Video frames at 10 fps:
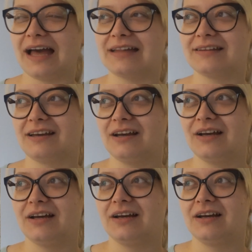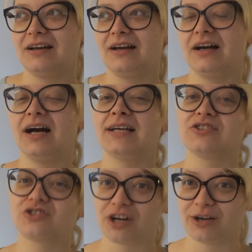and I
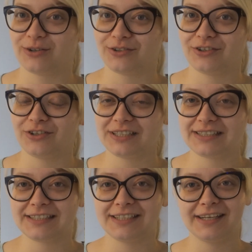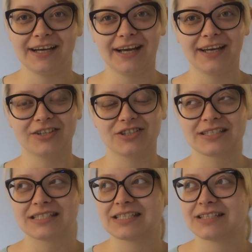struggled. Honestly, I
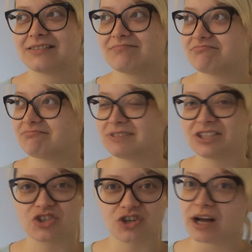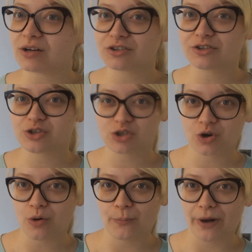just struggled
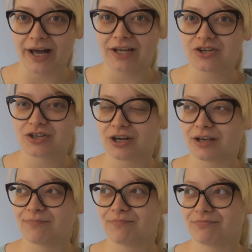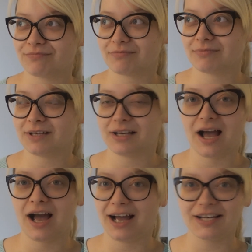so much.
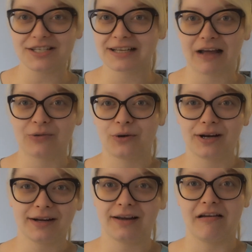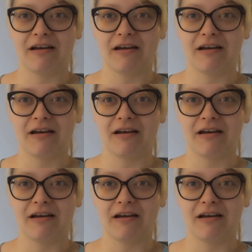I just can't wear